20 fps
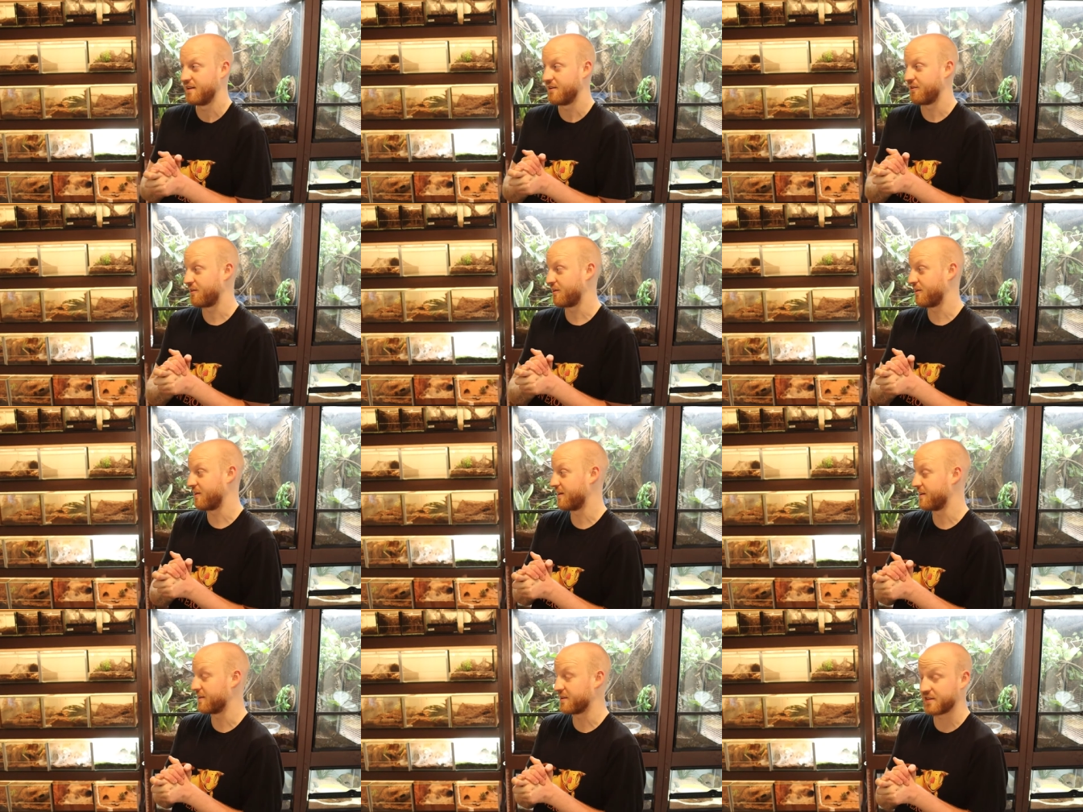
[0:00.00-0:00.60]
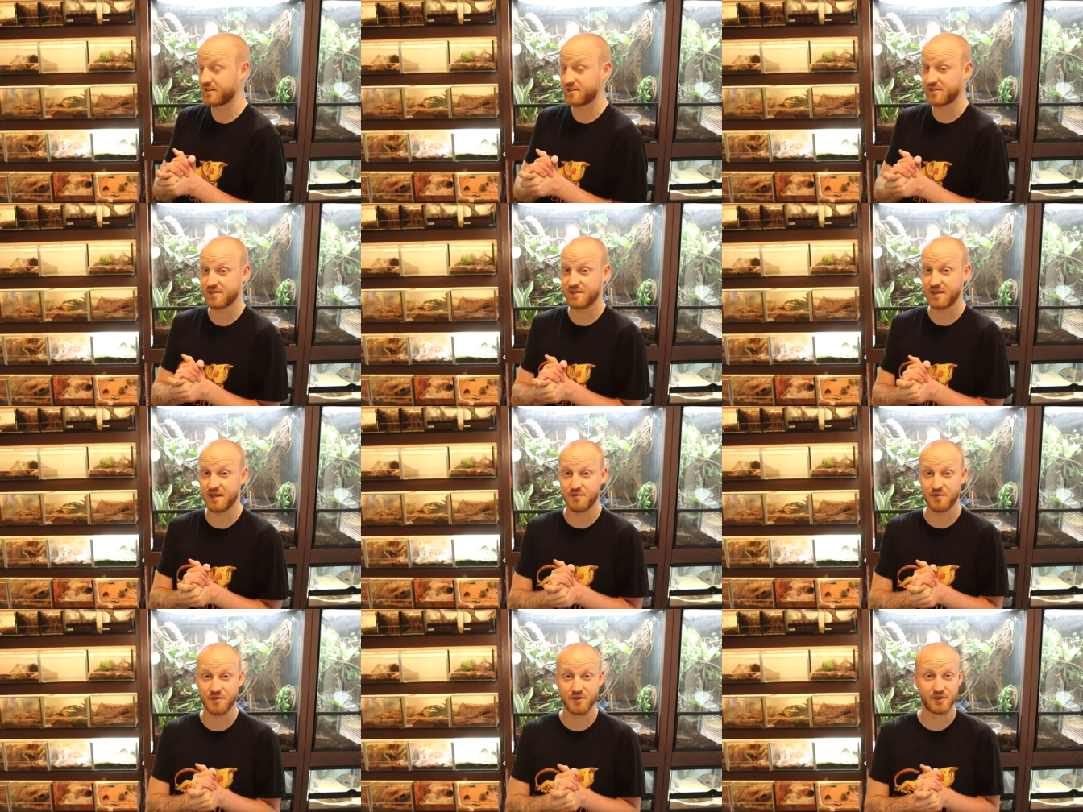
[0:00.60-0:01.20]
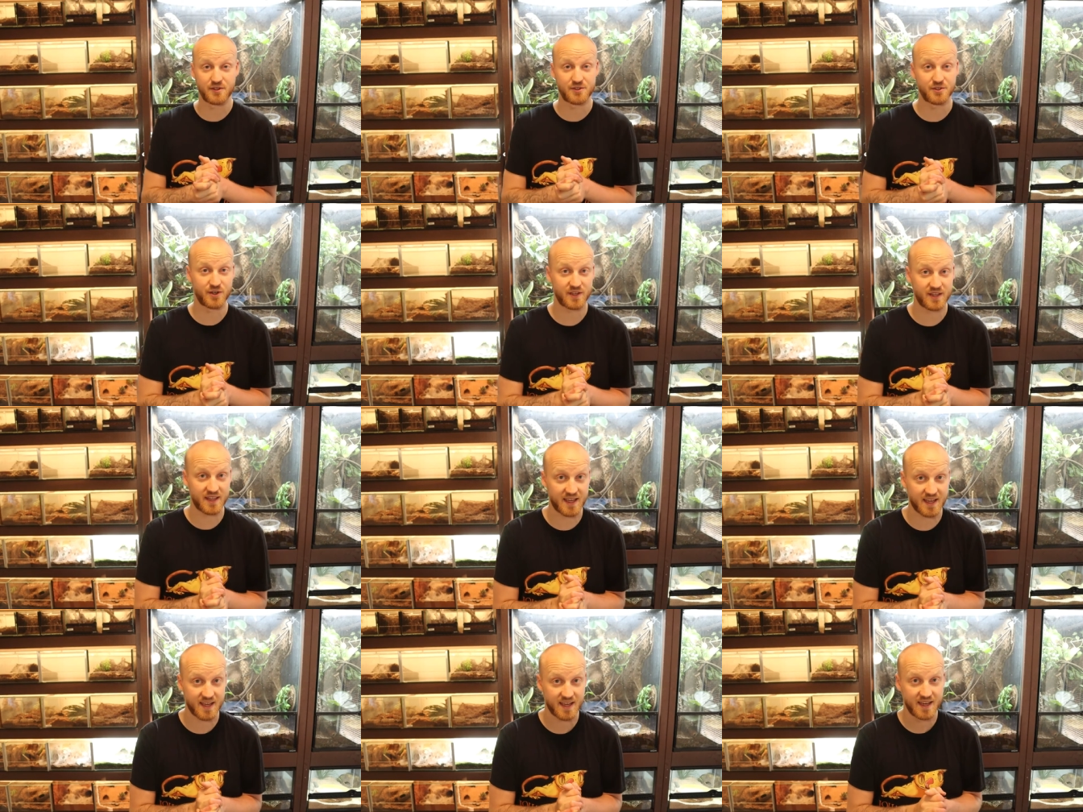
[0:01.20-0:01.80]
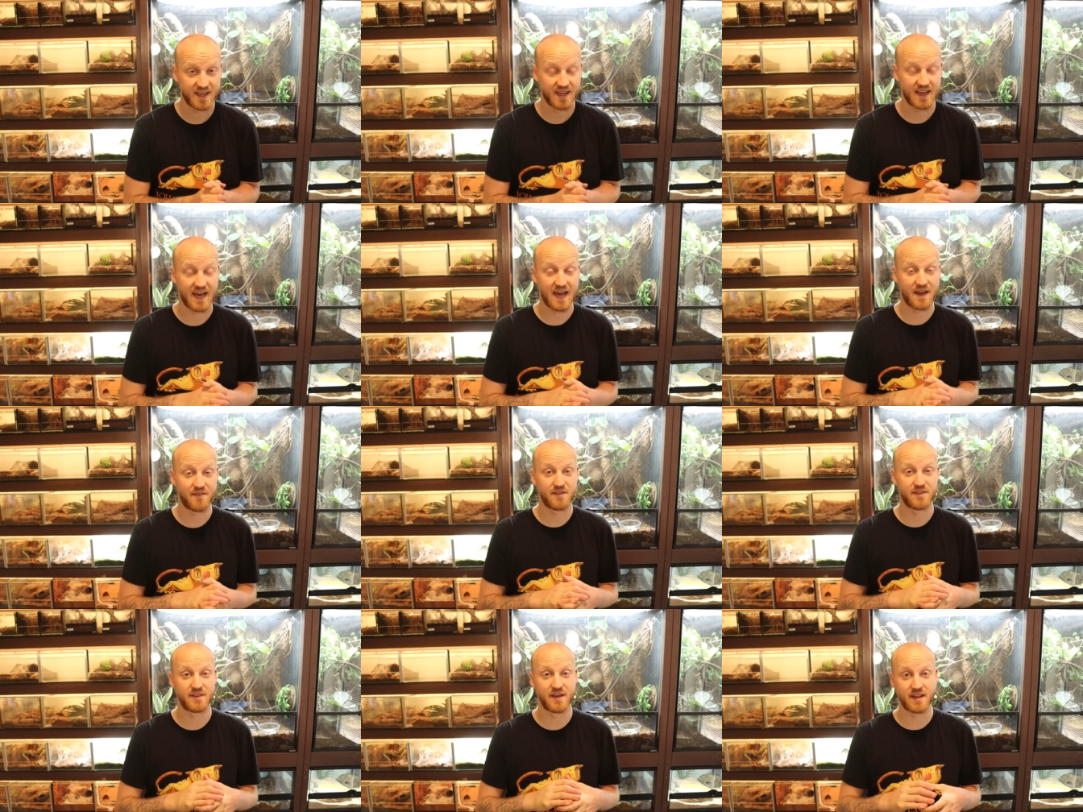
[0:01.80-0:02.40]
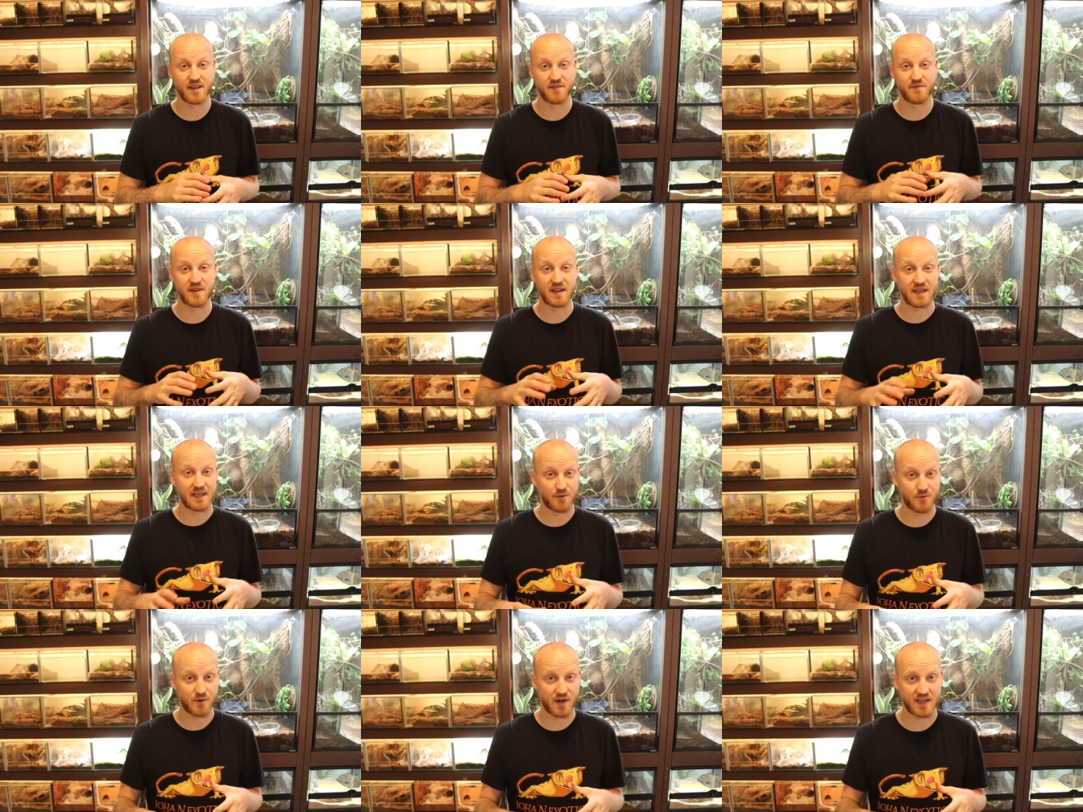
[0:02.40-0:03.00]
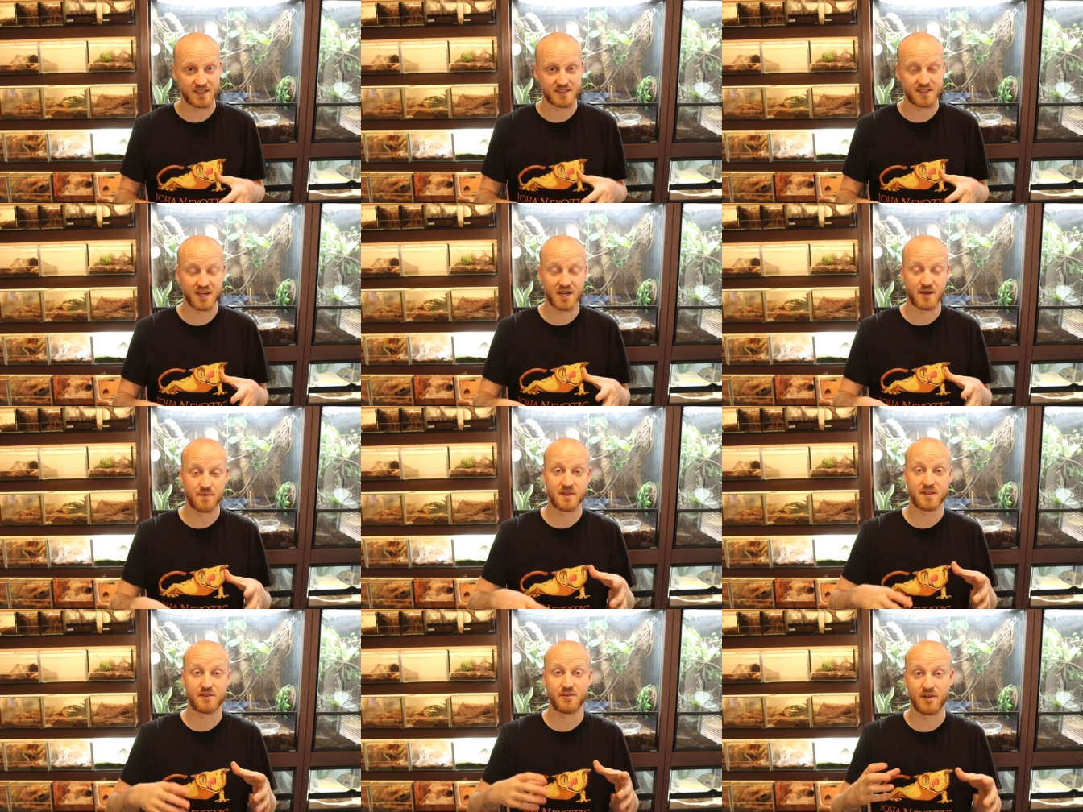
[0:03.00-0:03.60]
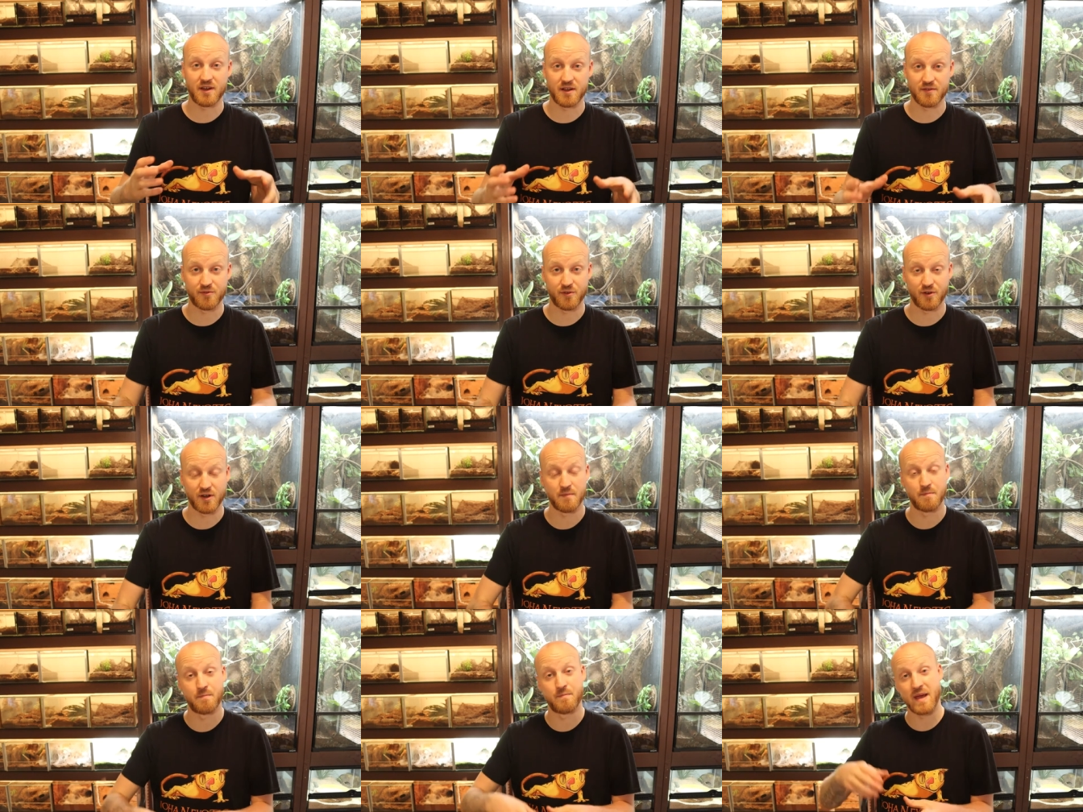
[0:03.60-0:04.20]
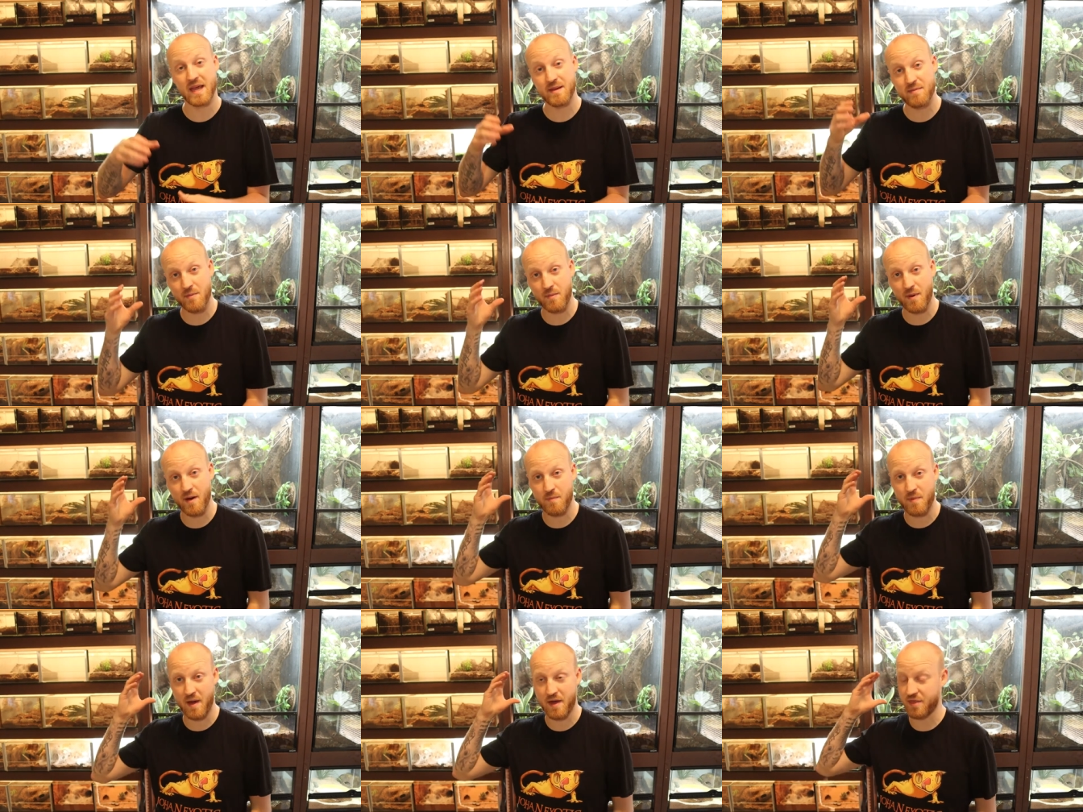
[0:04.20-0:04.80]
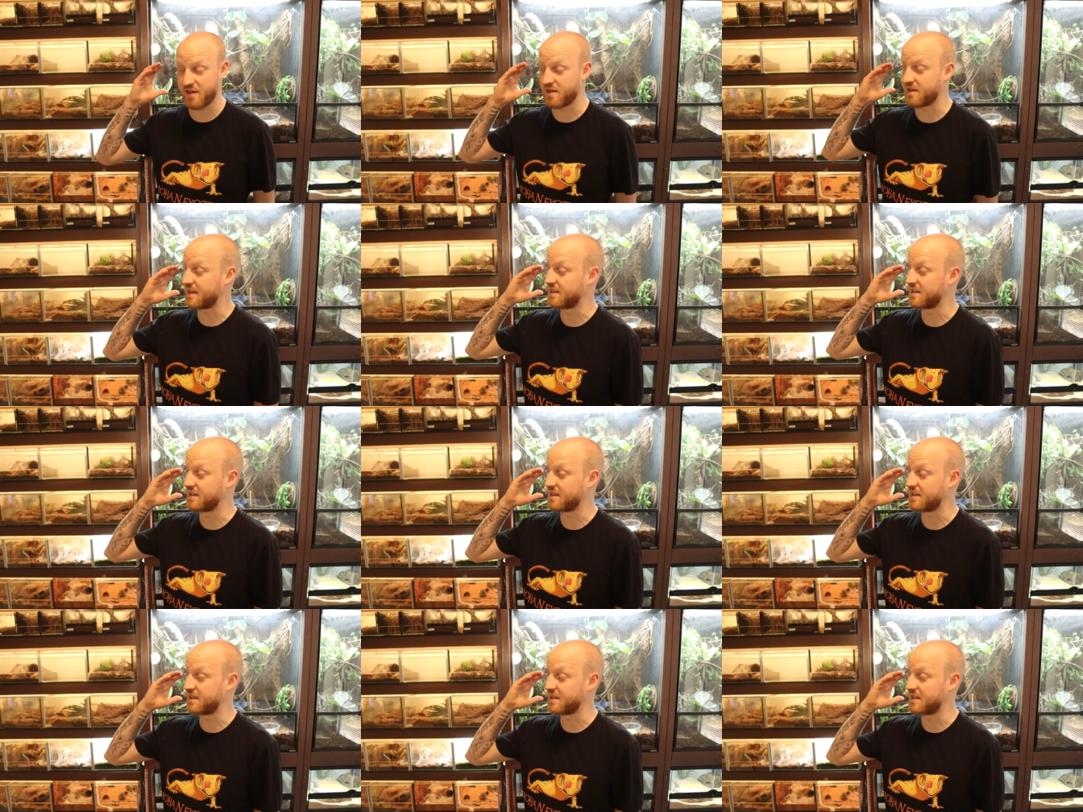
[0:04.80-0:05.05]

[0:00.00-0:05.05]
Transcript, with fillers: or just if you enjoyed it, I have another video where I set up a terrarium for a baby ball python.